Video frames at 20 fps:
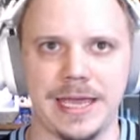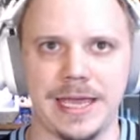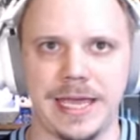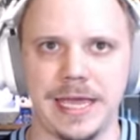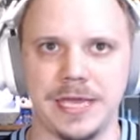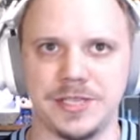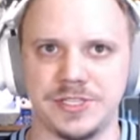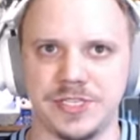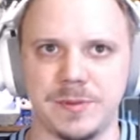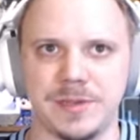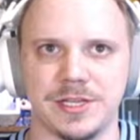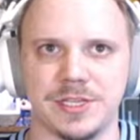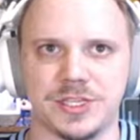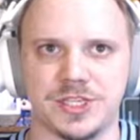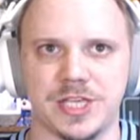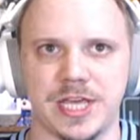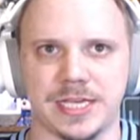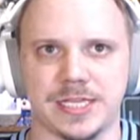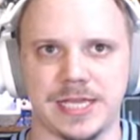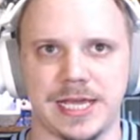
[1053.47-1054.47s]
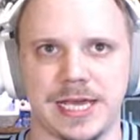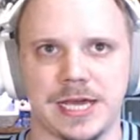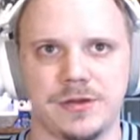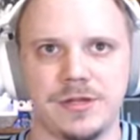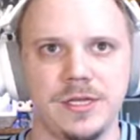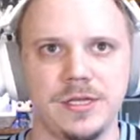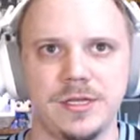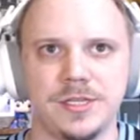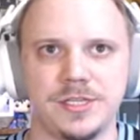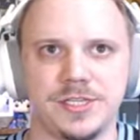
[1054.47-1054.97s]
and it's gonna be a check down
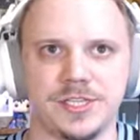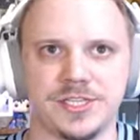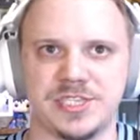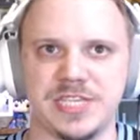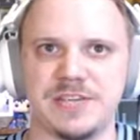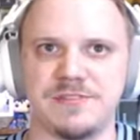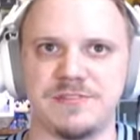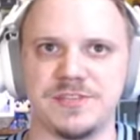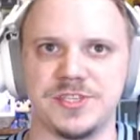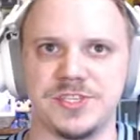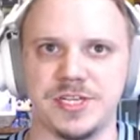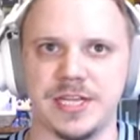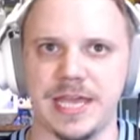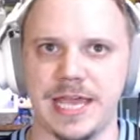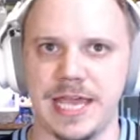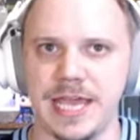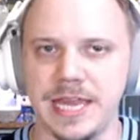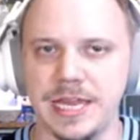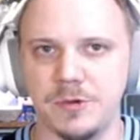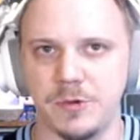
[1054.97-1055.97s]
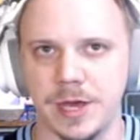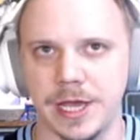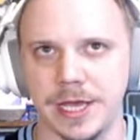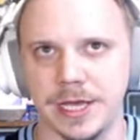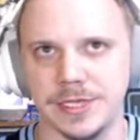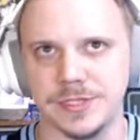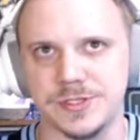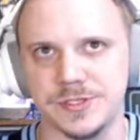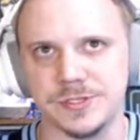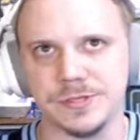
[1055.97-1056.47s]
to Stevenson
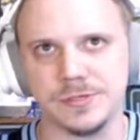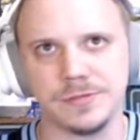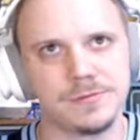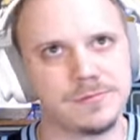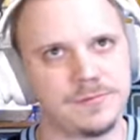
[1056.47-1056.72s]
anyways.